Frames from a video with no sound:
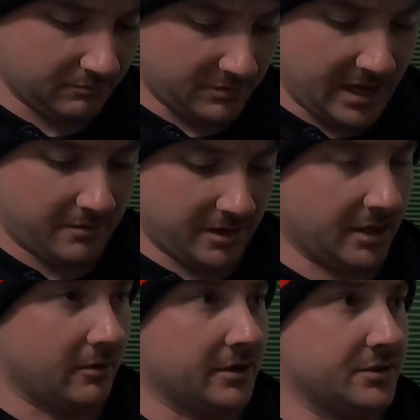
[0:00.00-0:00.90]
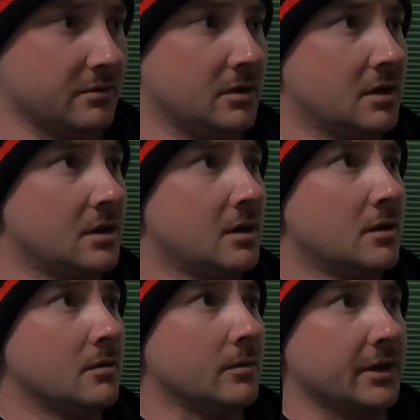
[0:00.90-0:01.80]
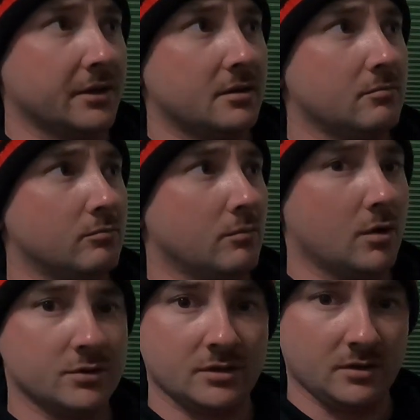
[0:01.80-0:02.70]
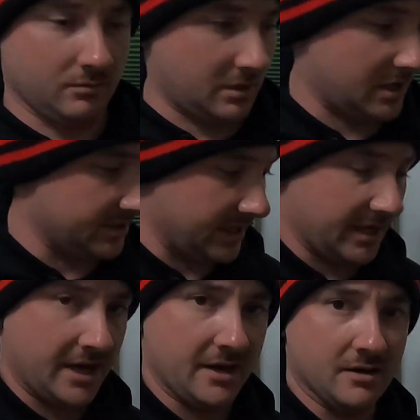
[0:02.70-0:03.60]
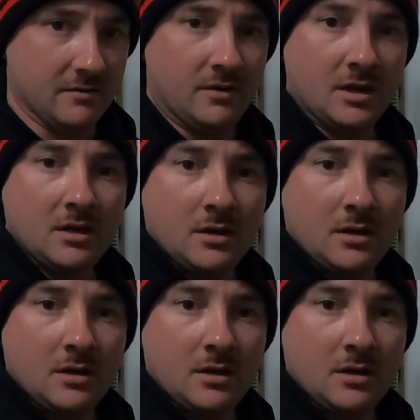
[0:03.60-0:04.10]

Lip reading: yeah, anyway, so with most of the rods that I have,